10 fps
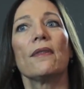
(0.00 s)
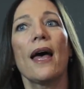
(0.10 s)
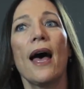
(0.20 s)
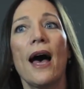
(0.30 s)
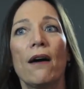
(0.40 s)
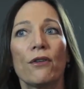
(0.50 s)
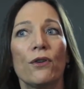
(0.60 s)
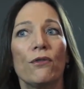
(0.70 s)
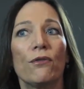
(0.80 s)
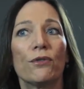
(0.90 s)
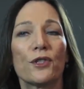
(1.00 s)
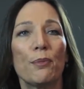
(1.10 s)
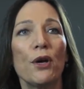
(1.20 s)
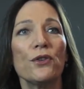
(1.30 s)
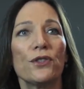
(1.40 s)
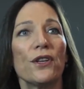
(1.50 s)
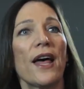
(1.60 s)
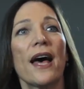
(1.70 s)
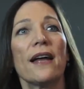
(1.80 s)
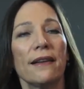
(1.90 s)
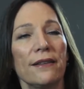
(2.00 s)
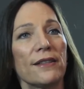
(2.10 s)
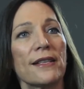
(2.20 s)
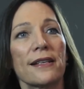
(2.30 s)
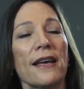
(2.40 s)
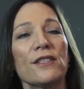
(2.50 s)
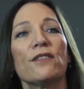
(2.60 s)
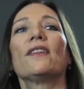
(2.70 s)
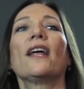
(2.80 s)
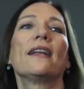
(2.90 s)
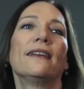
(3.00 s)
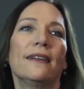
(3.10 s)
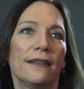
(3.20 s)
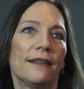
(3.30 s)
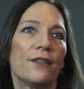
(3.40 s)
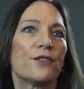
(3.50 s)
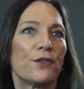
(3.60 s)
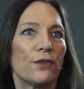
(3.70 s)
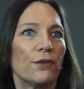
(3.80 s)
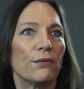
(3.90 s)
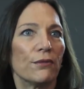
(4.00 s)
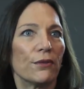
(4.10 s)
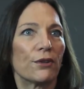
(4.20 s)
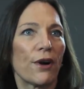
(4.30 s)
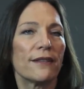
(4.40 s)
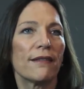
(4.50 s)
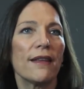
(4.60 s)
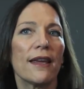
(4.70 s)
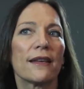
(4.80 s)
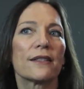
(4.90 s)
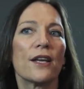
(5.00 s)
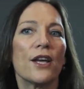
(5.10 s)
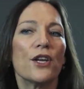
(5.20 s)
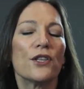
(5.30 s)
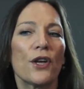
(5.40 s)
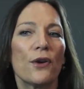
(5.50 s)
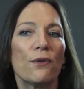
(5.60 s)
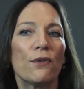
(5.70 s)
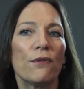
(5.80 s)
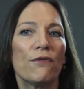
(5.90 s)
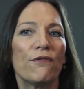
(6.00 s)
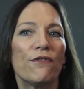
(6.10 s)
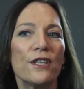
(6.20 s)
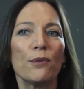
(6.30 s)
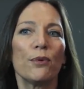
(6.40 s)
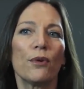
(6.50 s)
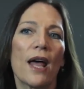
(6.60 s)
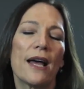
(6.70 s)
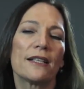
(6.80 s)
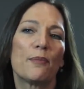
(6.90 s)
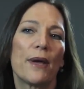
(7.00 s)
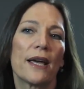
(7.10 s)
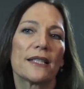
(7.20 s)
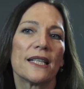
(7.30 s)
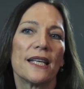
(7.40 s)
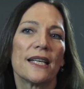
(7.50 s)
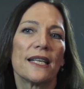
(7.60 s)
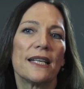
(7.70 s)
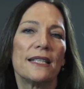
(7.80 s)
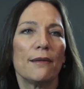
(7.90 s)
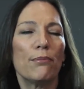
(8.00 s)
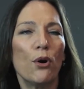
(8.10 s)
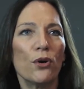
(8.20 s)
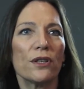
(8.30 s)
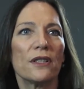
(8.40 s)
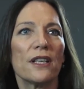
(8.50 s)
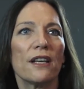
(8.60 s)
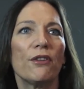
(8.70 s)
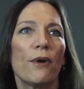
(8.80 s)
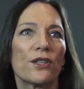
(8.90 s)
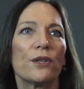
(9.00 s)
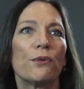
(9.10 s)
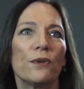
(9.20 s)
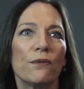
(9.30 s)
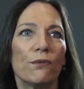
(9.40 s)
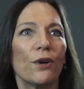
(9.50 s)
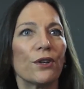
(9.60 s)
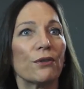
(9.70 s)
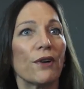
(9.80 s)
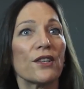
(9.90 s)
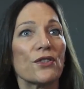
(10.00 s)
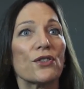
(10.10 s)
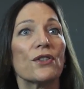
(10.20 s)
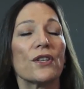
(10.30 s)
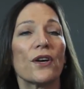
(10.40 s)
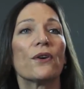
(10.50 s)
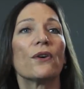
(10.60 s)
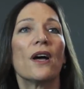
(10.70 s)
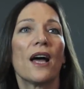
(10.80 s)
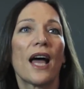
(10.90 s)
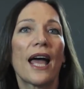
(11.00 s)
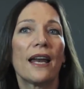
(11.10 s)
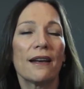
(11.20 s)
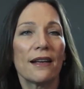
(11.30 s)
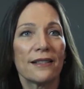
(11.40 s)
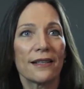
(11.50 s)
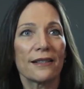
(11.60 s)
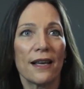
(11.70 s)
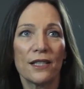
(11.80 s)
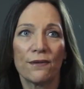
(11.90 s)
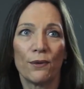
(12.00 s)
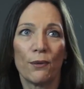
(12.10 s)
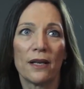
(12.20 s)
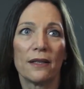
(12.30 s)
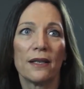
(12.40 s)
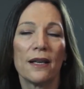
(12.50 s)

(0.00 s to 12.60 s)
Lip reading: how you've responded to that and the success of that leads to greater things. So the visible aspect is important if you actually want to run a studio and a successful one.